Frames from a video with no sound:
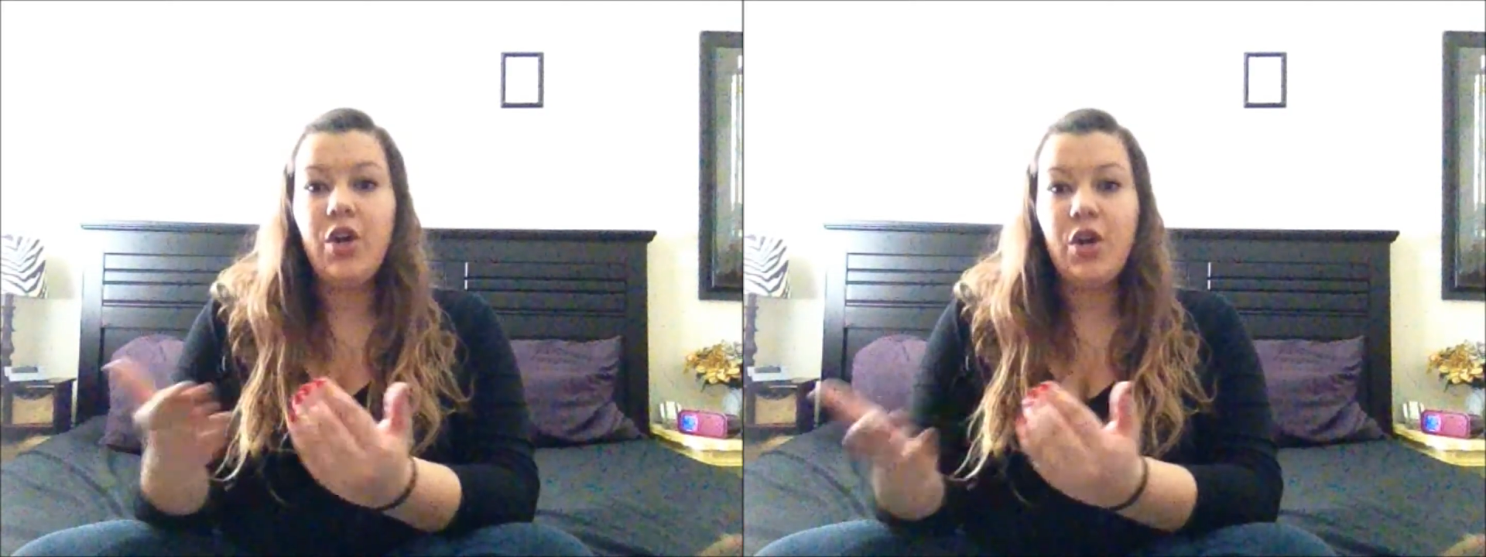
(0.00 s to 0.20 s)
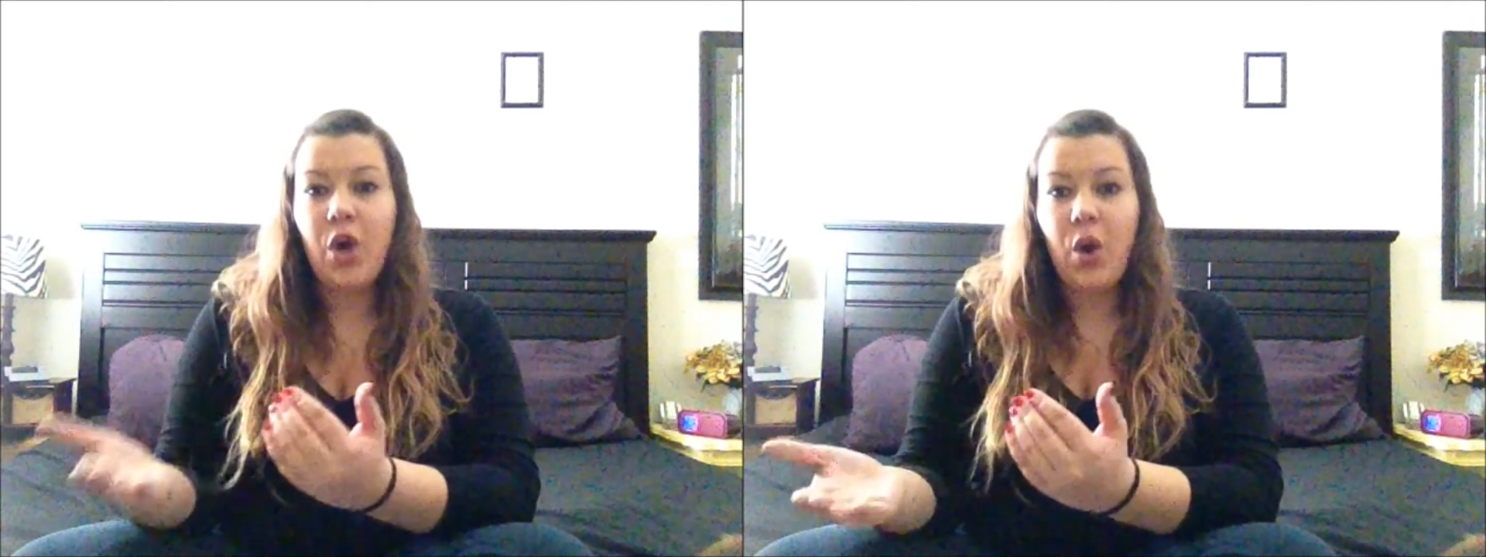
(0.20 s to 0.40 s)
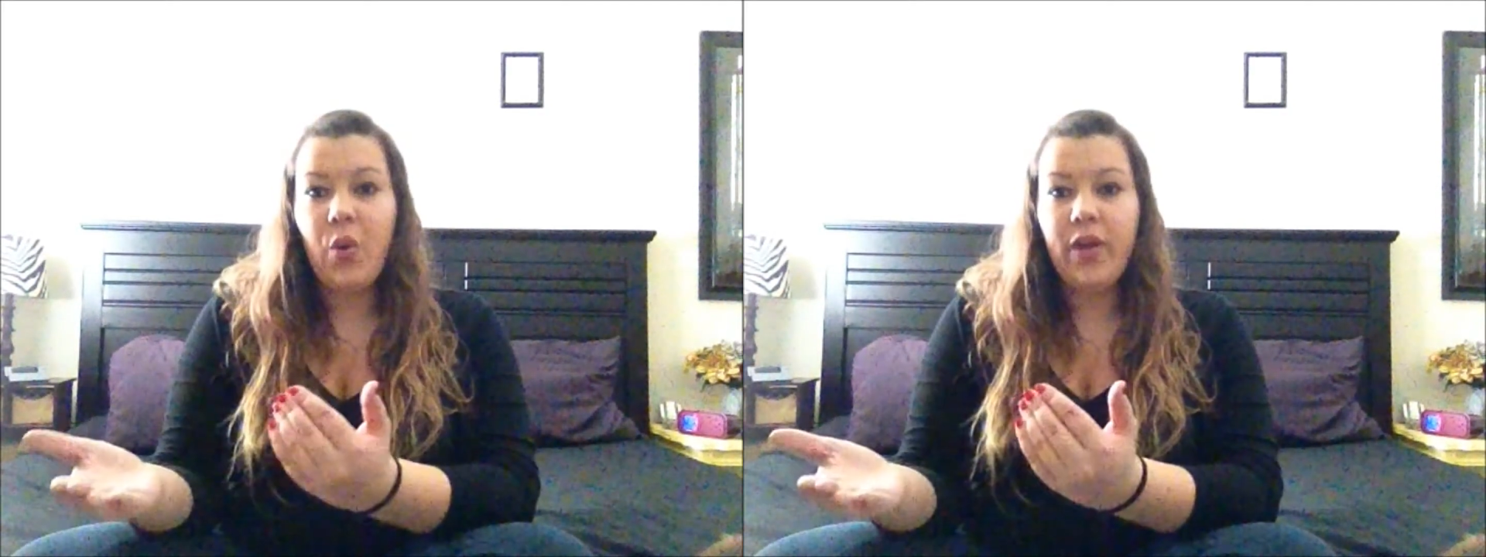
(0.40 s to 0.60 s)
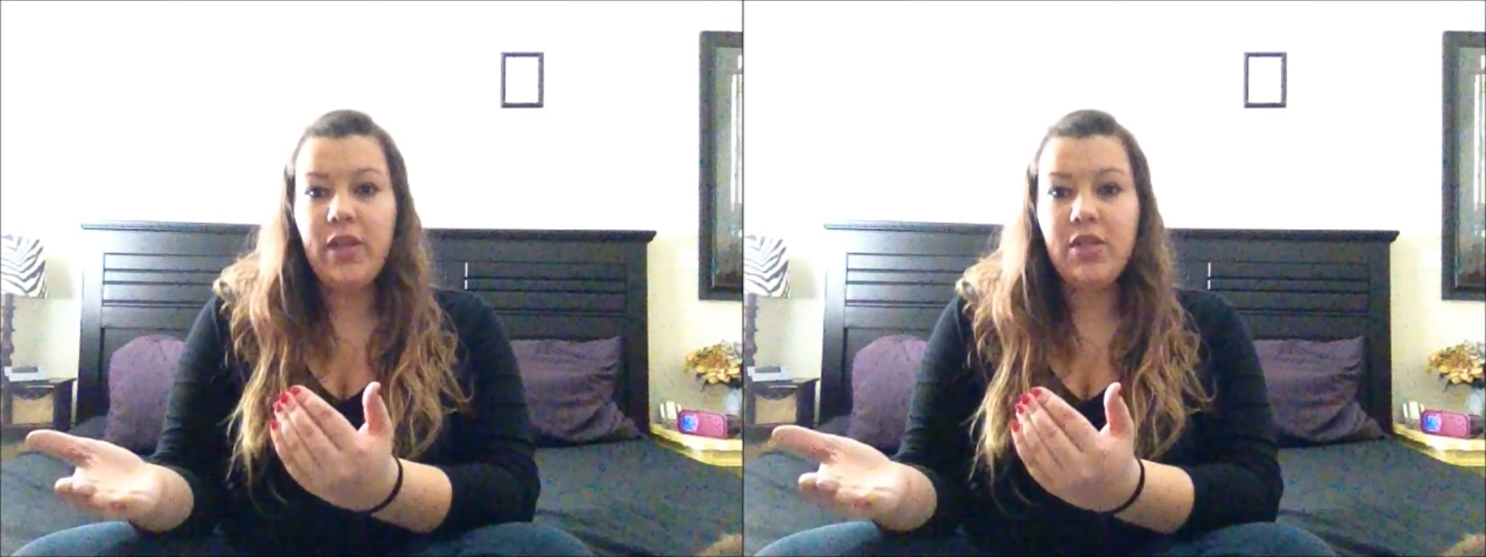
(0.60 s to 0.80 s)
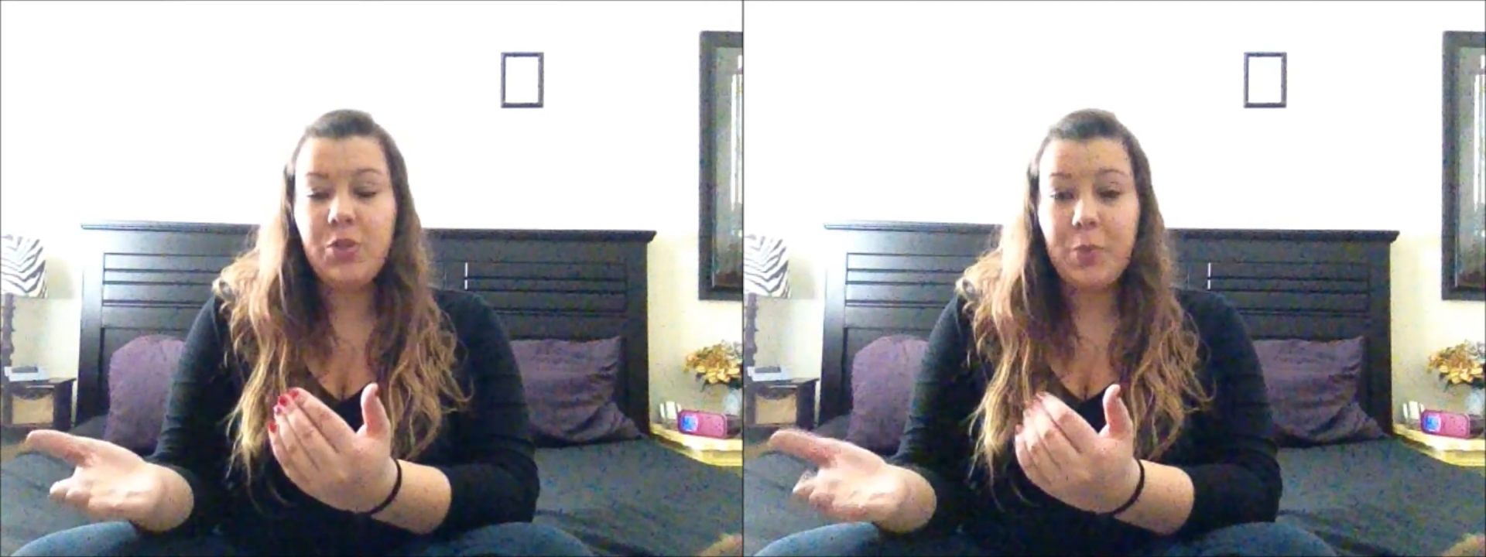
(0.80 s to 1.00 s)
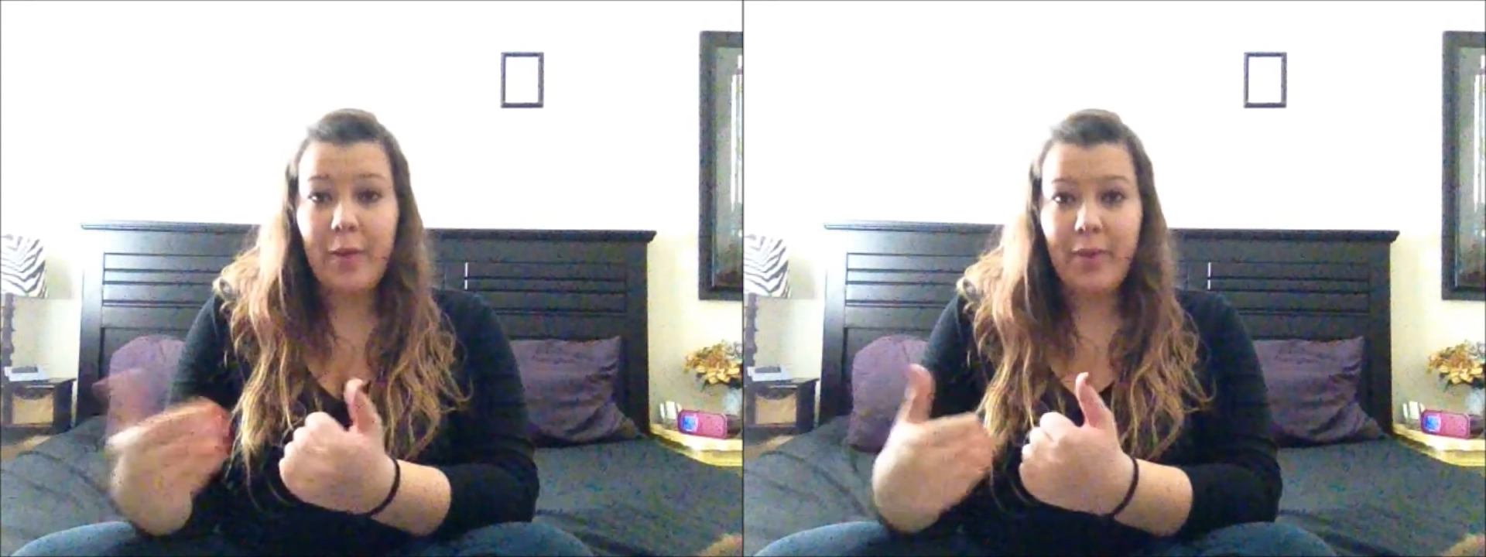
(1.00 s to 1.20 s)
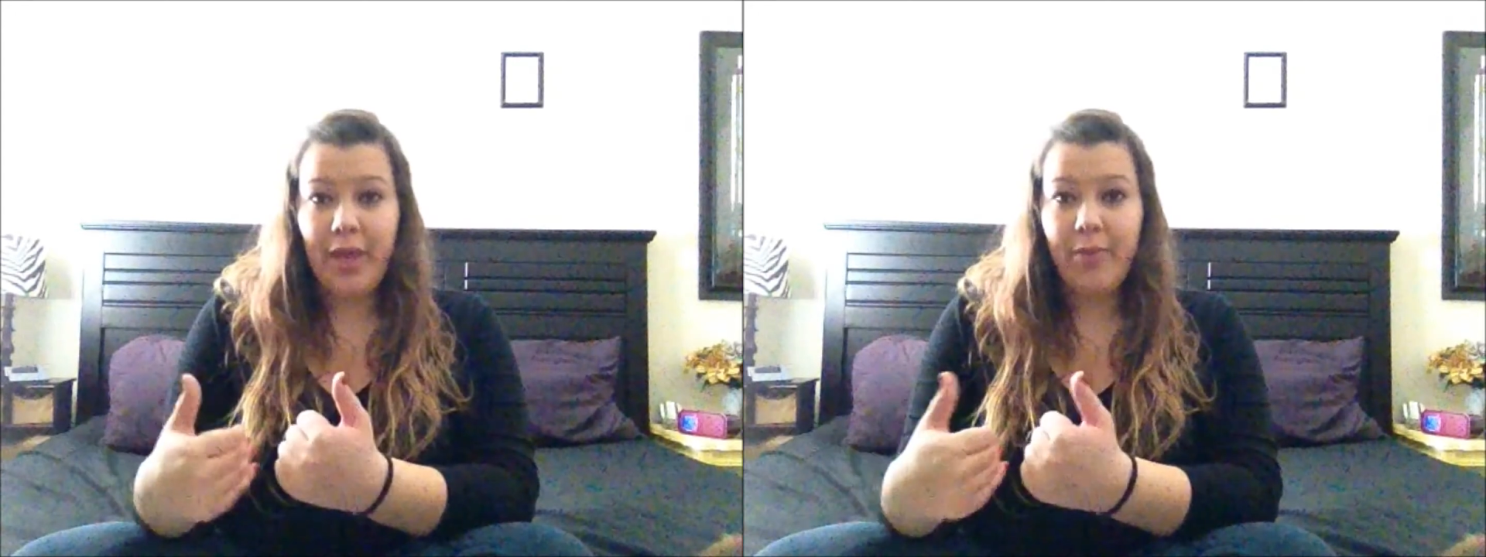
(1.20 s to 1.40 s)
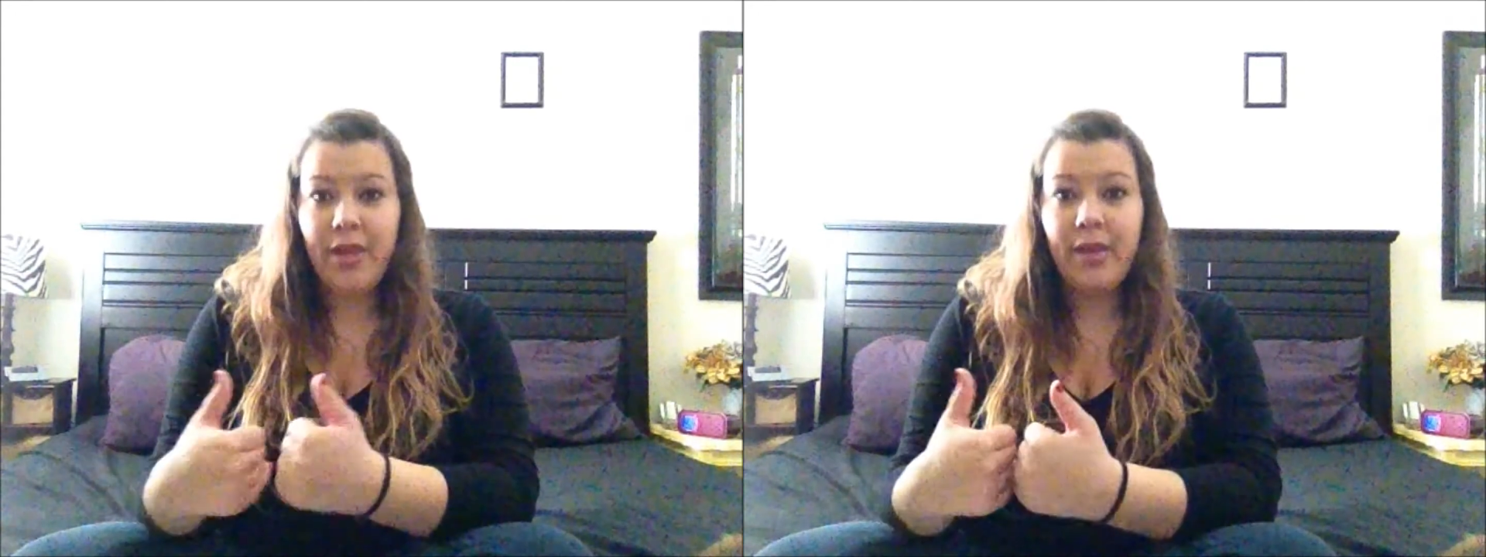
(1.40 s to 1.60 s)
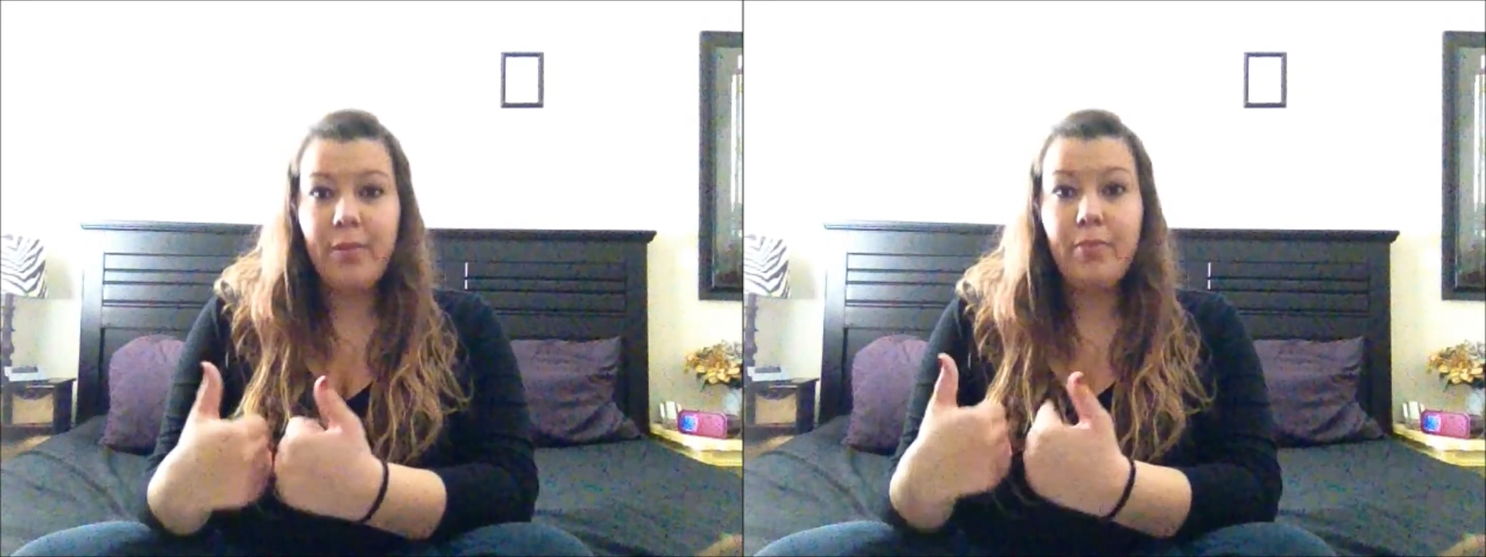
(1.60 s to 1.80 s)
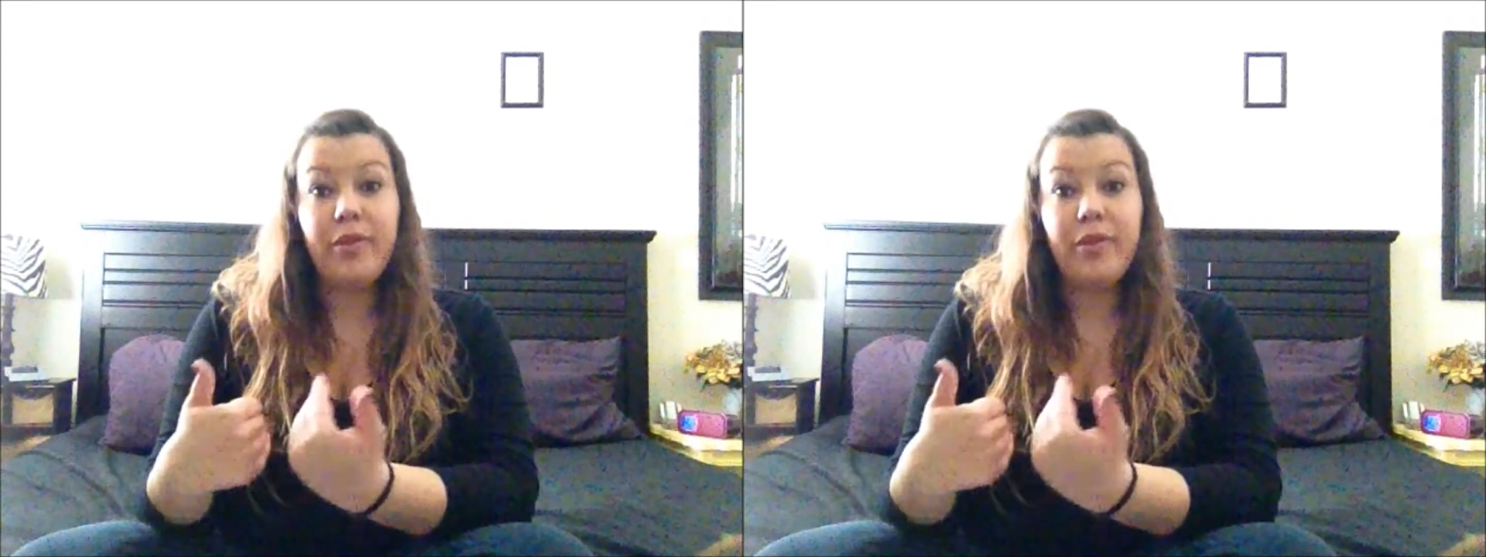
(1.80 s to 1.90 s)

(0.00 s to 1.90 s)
go into my baby